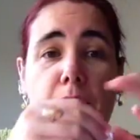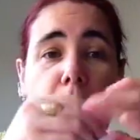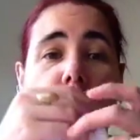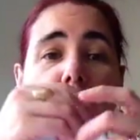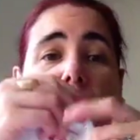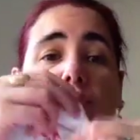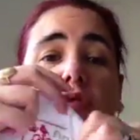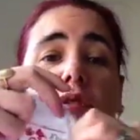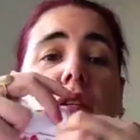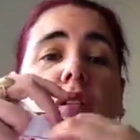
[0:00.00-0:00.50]

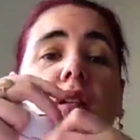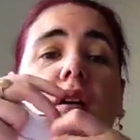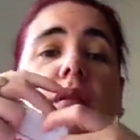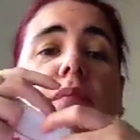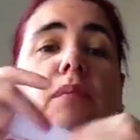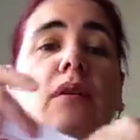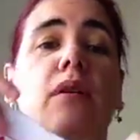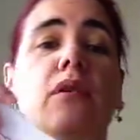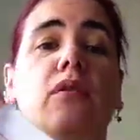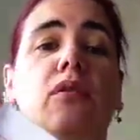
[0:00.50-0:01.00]
Plum Street
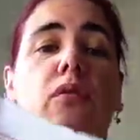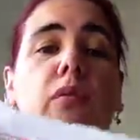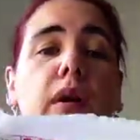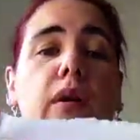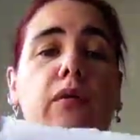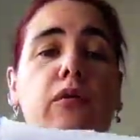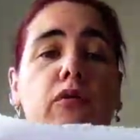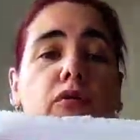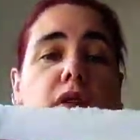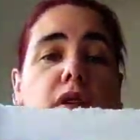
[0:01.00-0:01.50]
Samplers
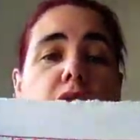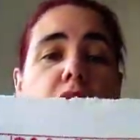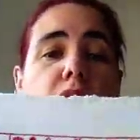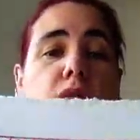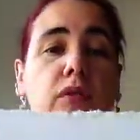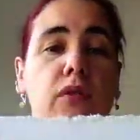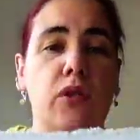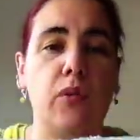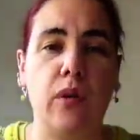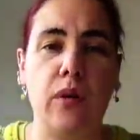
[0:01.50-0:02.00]
12
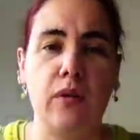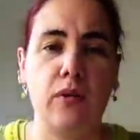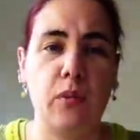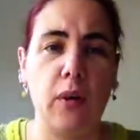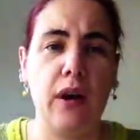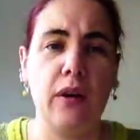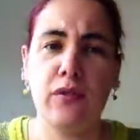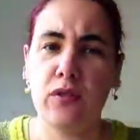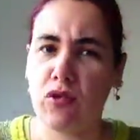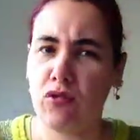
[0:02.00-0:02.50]

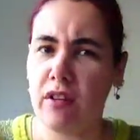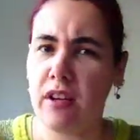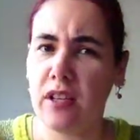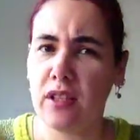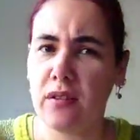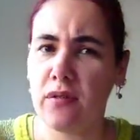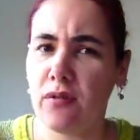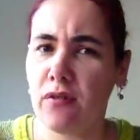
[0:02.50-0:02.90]
Streets